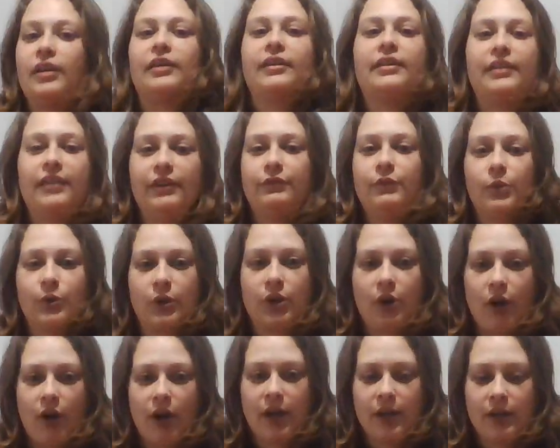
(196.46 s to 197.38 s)
give you a
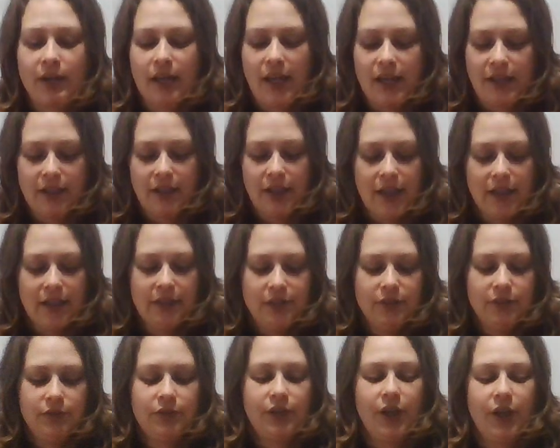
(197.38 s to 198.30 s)
card
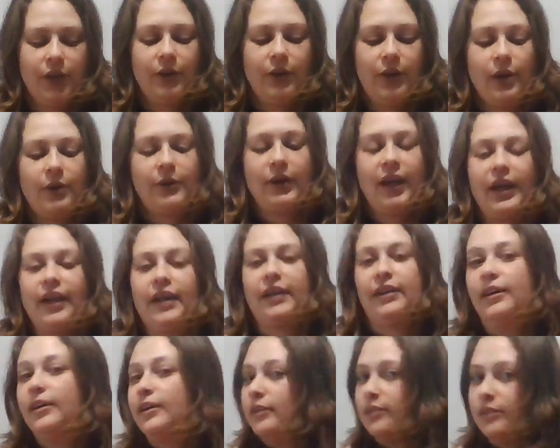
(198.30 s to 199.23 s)
and go, okay,
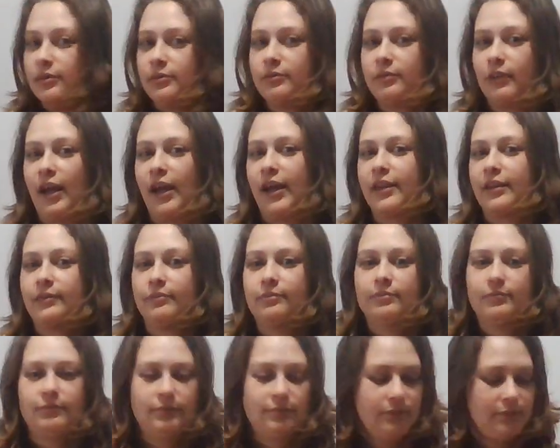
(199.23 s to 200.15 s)
like,
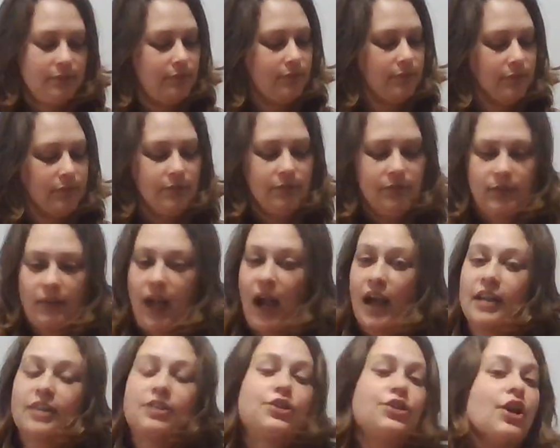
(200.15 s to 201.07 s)

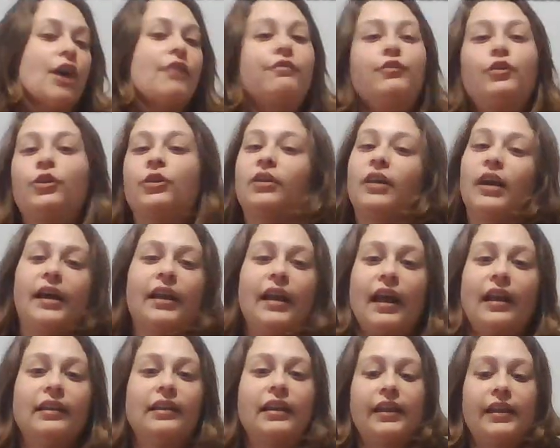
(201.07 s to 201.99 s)
I shuffle and I
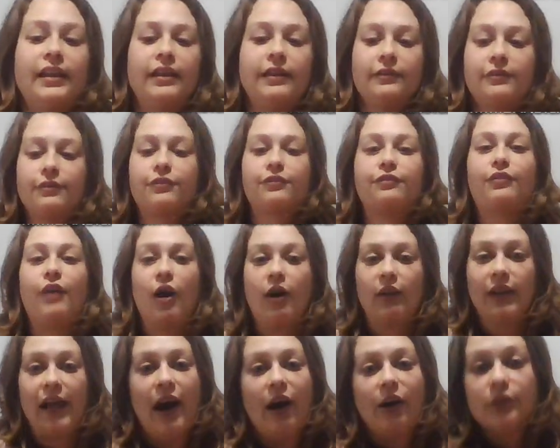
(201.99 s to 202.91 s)
let it fall
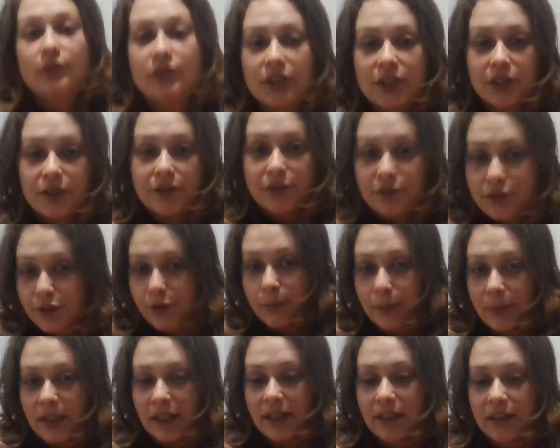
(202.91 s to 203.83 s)
out for
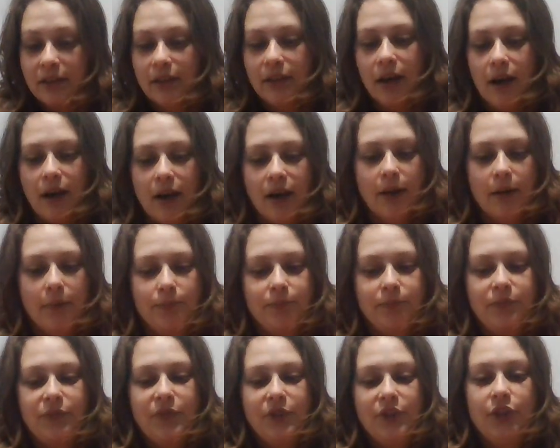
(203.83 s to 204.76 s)
me.
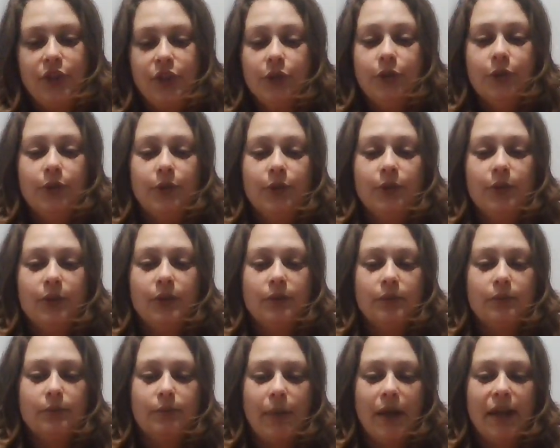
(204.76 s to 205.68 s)
You
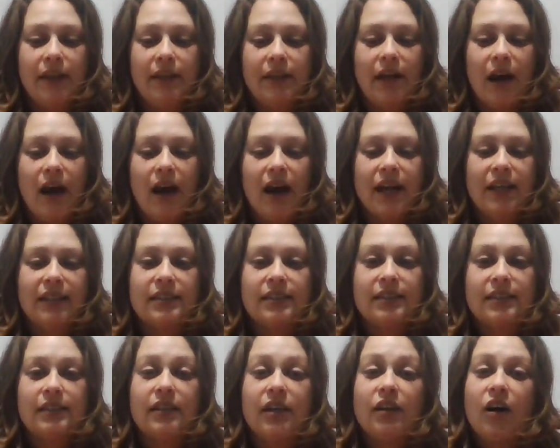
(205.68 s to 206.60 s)
may not
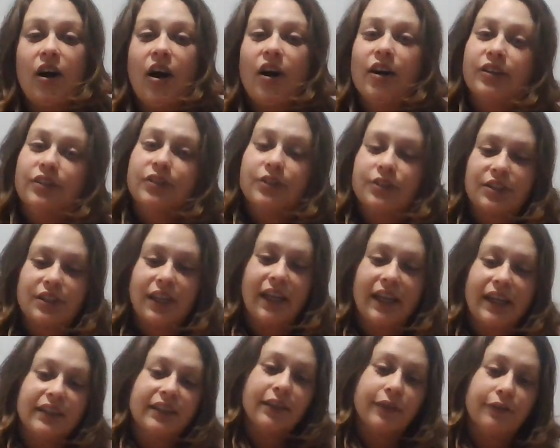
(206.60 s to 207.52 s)

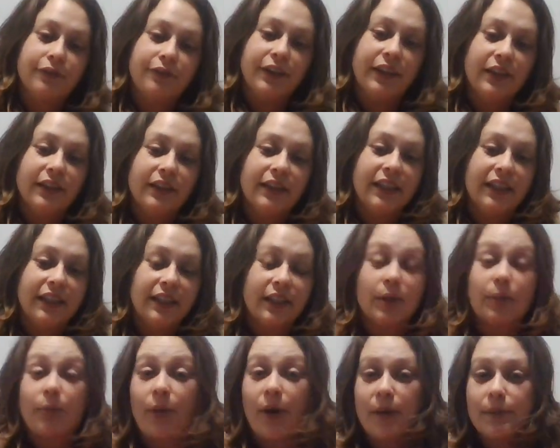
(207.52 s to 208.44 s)
understand the feeling and the
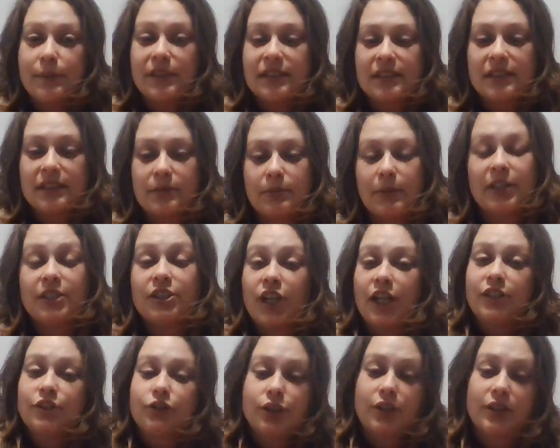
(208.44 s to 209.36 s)
premise as much. I
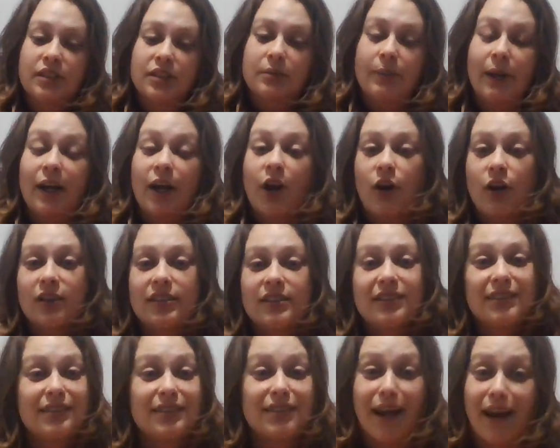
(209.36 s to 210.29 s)
trust my cards
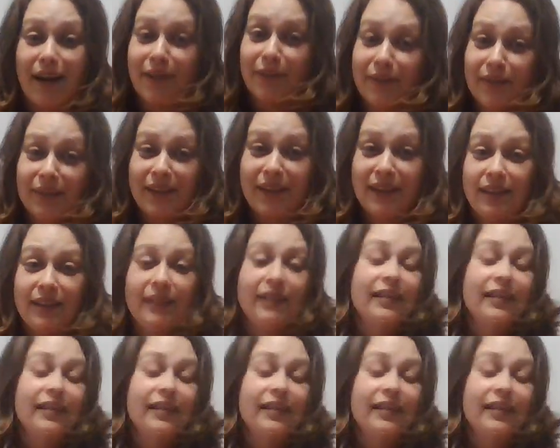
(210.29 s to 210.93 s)
entirely.